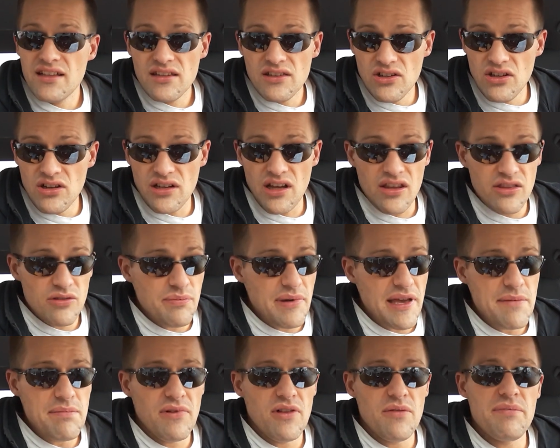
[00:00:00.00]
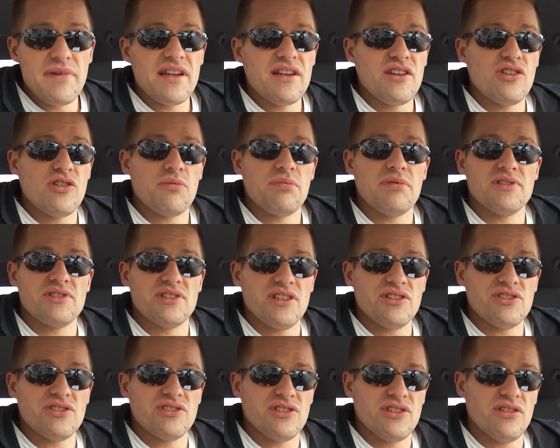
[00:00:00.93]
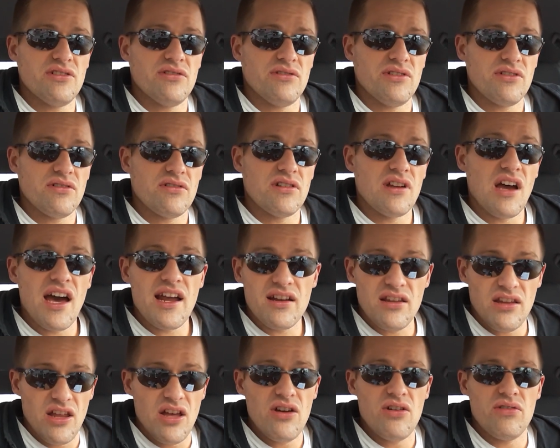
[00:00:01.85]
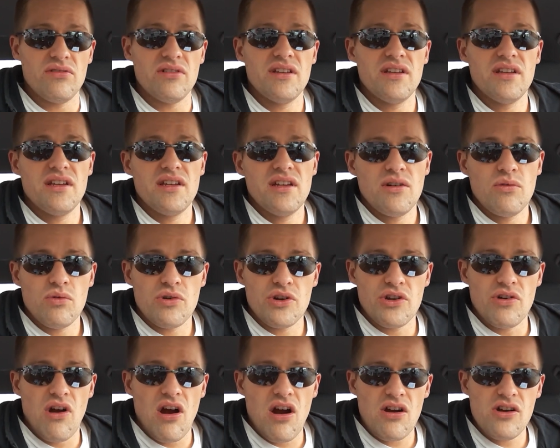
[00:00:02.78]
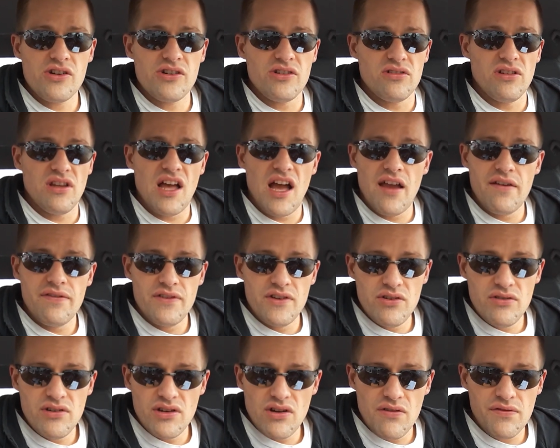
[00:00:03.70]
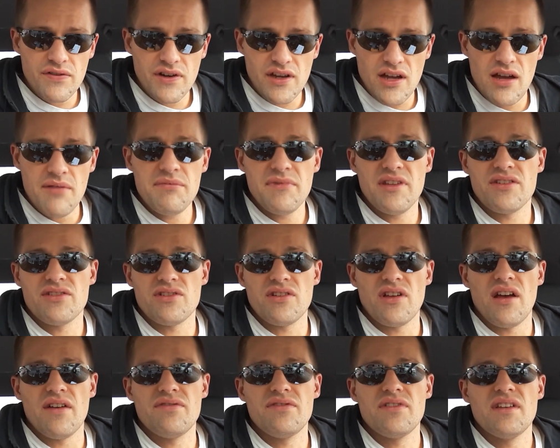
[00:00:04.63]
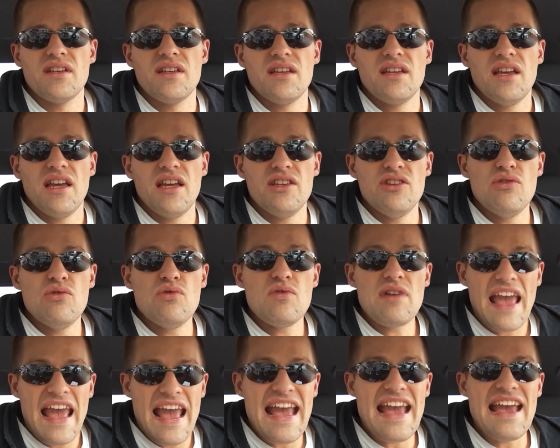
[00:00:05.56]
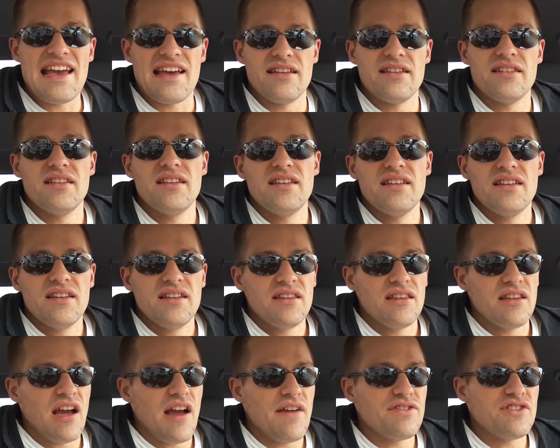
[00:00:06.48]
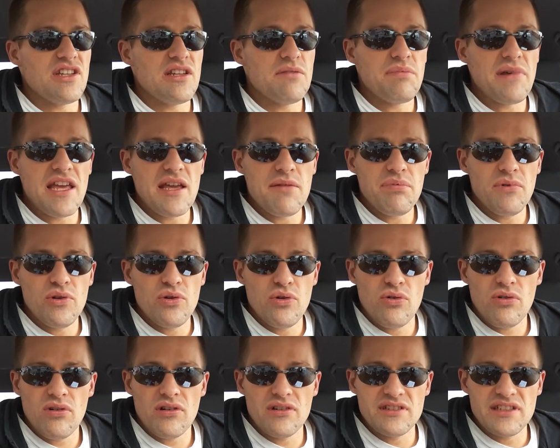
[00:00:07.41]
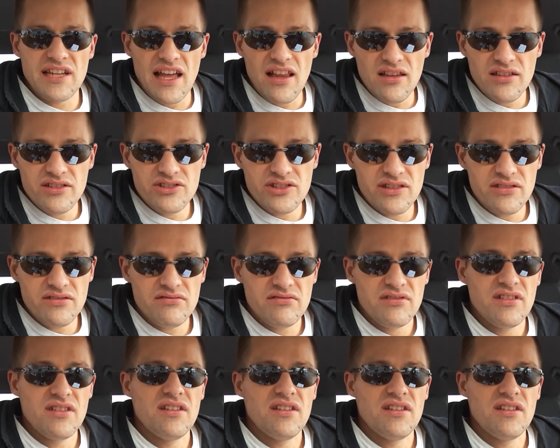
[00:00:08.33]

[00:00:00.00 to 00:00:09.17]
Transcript: look, other people have been in your position too. You're not alone where you are in your life and you can overcome this stuff. And you can. I've seen people who are intelligent,